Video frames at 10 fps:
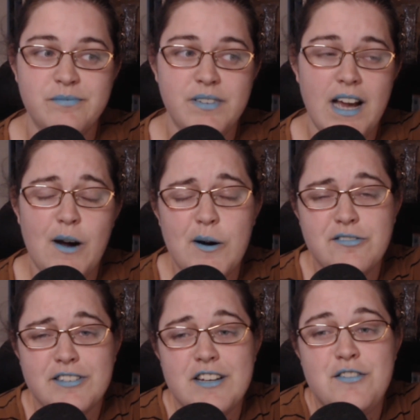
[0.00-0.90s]

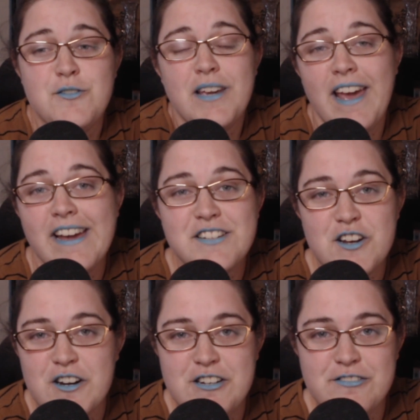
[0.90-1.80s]
However, if you can't
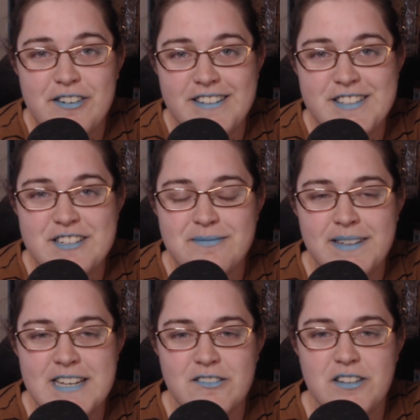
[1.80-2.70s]
talk your friends into
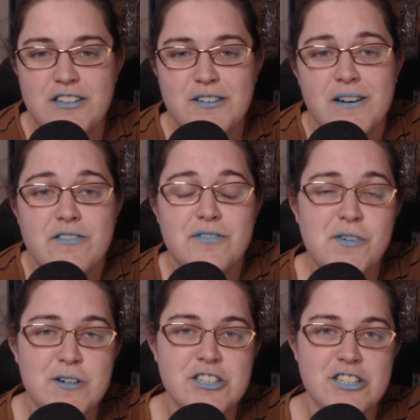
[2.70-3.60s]
playing with you,
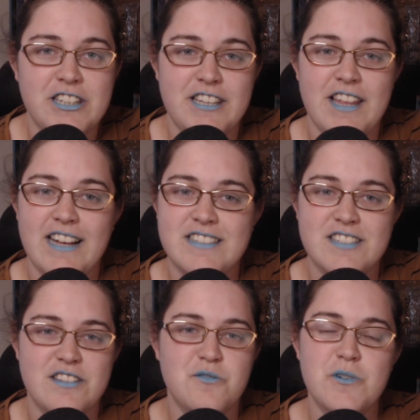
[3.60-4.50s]
unfortunately,
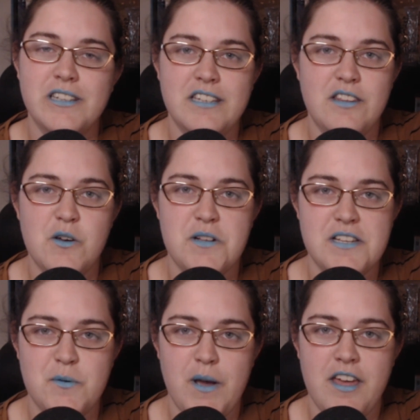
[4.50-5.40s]
that's really the
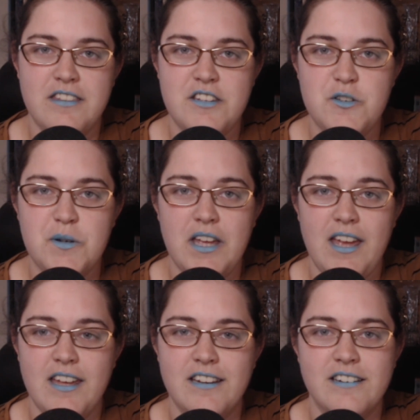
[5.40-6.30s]
only way that you
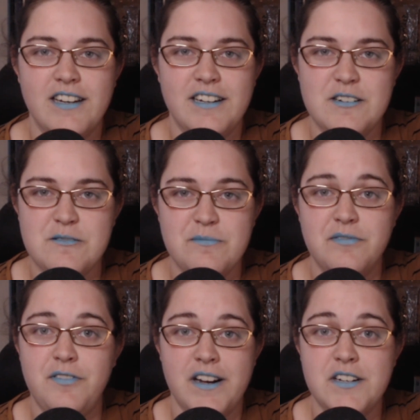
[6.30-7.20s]
can
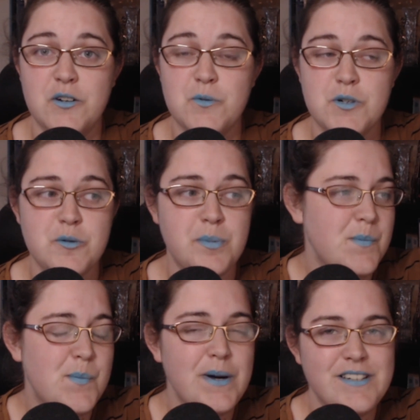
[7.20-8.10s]
find a group.
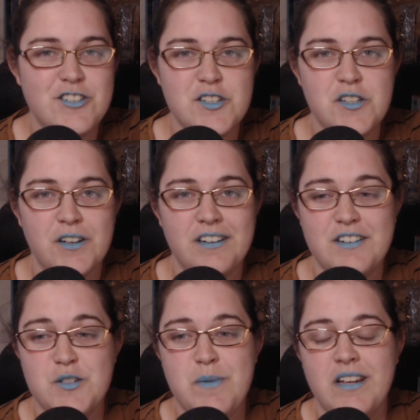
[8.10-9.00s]
But just look at it
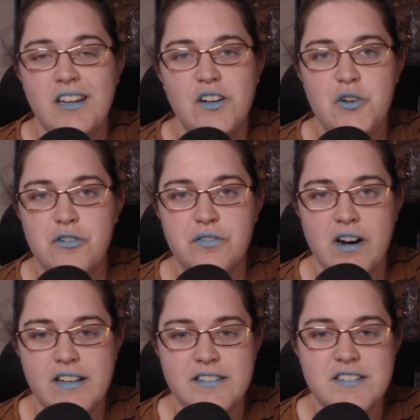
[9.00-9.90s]
as making new
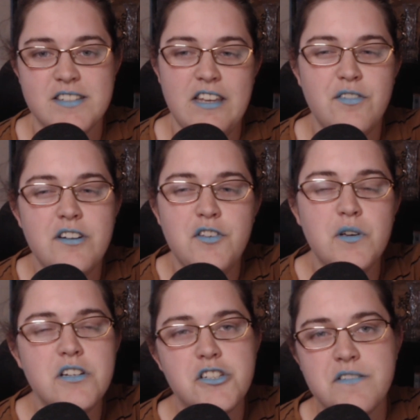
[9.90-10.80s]
friends. Even if
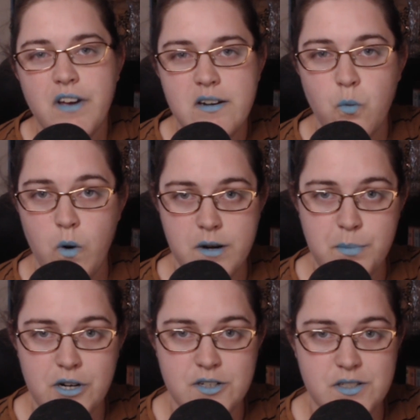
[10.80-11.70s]
you can just find
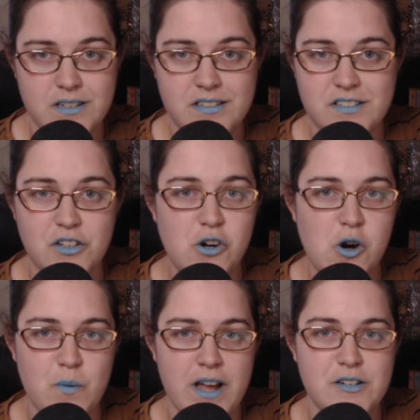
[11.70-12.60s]
one person to
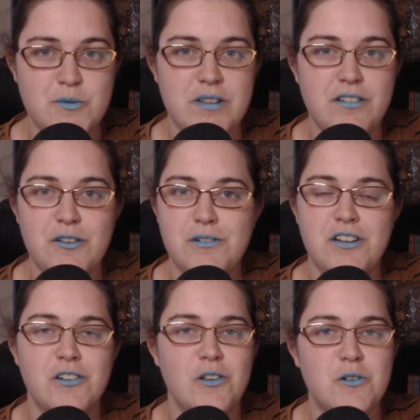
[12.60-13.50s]
go around with you
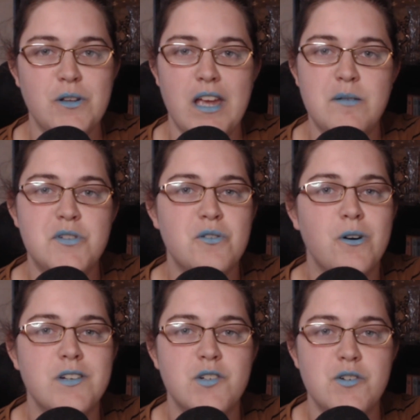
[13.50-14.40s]
to your local game
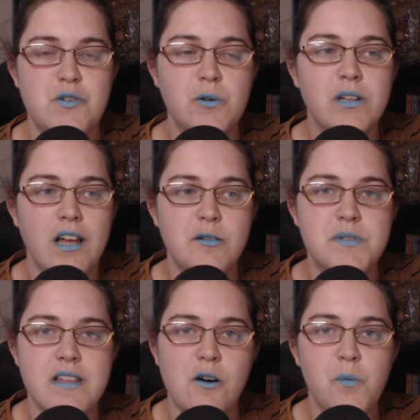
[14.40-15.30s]
stores or new
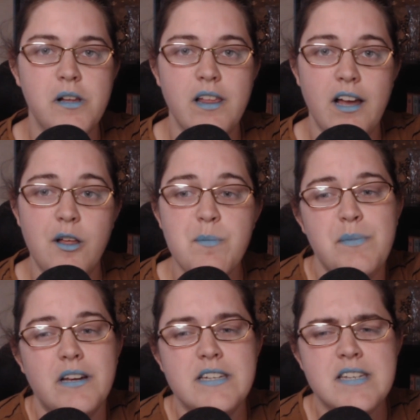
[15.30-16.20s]
clubs, that will
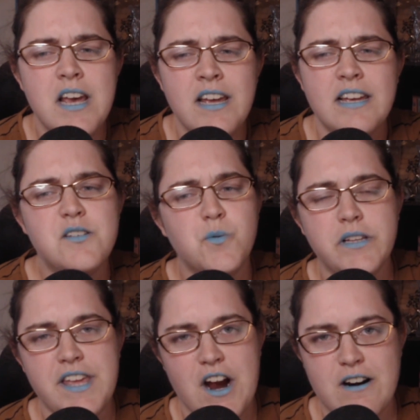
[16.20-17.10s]
help, because it's
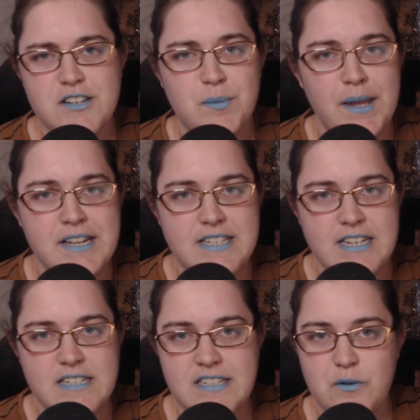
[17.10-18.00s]
really hard to play
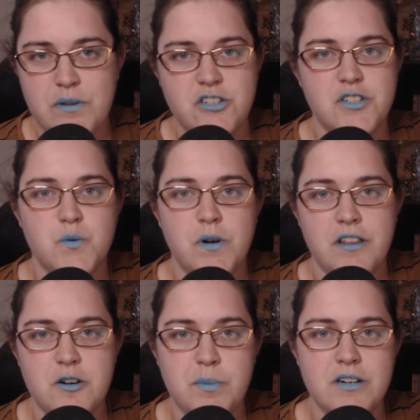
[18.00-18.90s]
D&D with just one
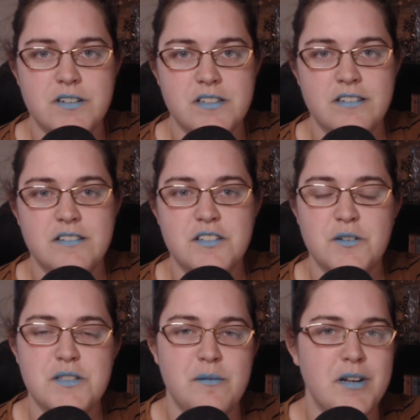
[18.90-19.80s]
other person.
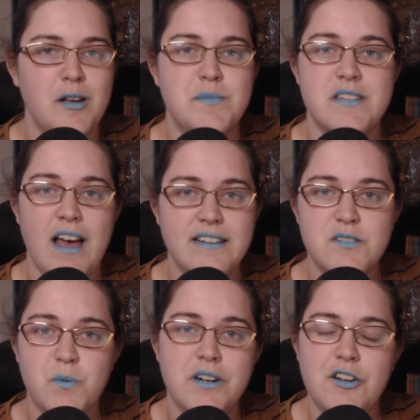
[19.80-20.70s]
So sometimes
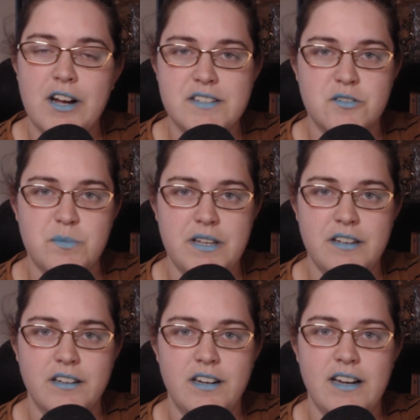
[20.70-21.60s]
that's where you guys are
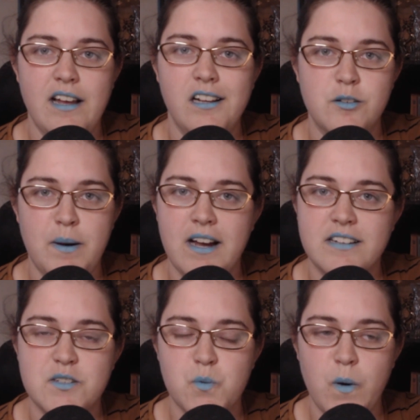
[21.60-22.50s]
being held
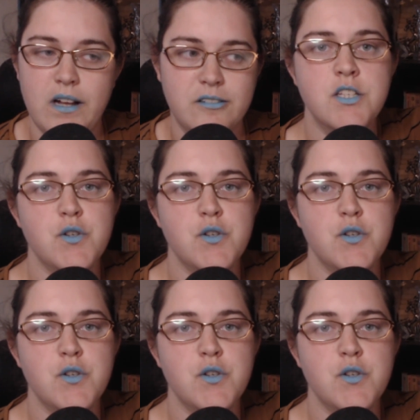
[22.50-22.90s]
back as well.